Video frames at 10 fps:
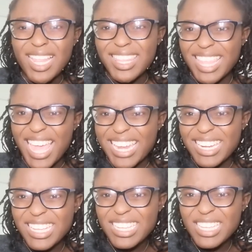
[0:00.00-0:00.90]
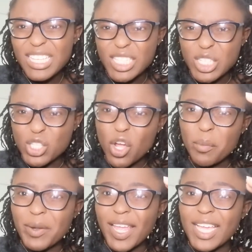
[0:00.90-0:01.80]
then
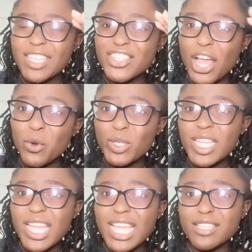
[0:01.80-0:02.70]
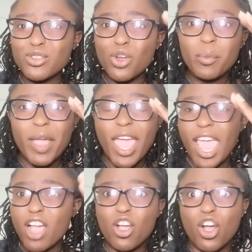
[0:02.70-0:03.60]
stop like shouting and stop
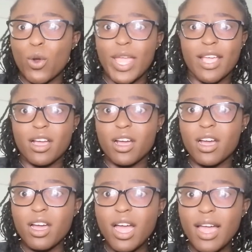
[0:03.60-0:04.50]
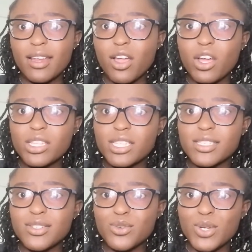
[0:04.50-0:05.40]
echoing along the
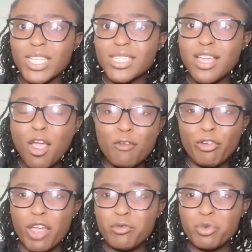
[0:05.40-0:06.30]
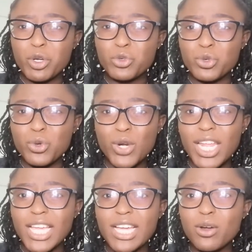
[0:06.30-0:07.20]
streets for everyone to know,
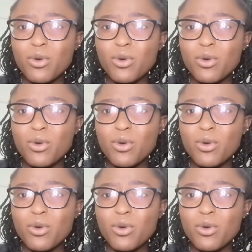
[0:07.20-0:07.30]
like,